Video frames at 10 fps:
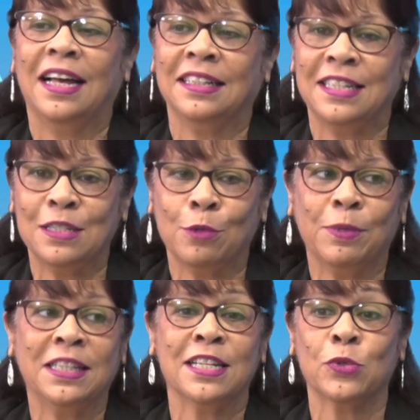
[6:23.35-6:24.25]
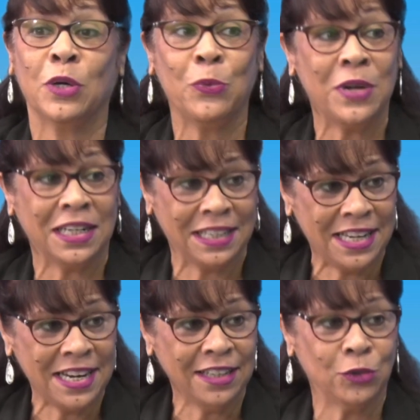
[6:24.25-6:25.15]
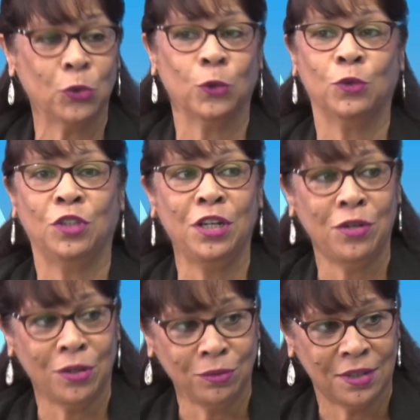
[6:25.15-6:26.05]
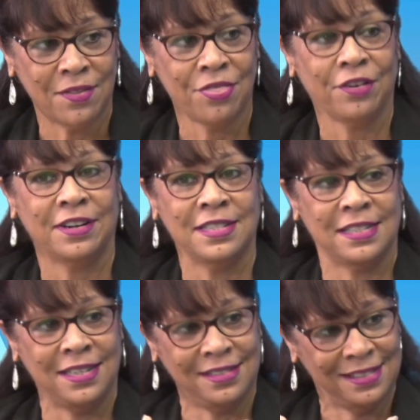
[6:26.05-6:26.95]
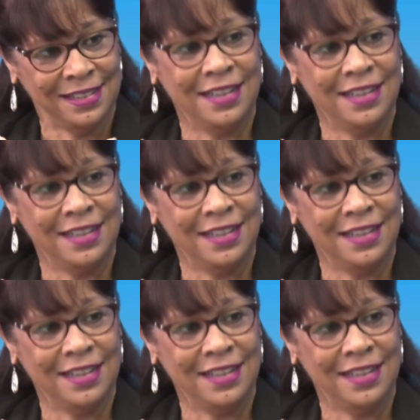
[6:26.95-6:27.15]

and this moment, that's why we are here to continue advancing,